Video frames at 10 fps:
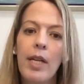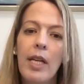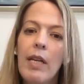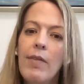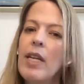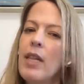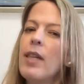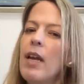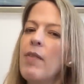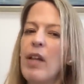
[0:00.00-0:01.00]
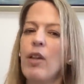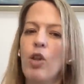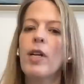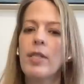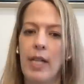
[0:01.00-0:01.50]
Even if it
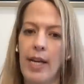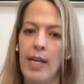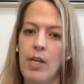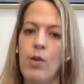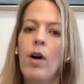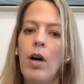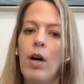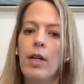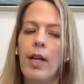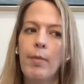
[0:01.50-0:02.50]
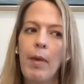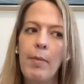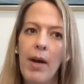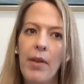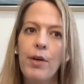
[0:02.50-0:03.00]
looks like you are, like my
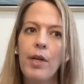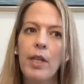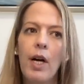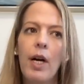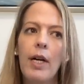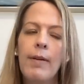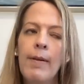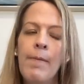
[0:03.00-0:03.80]
mother-in-law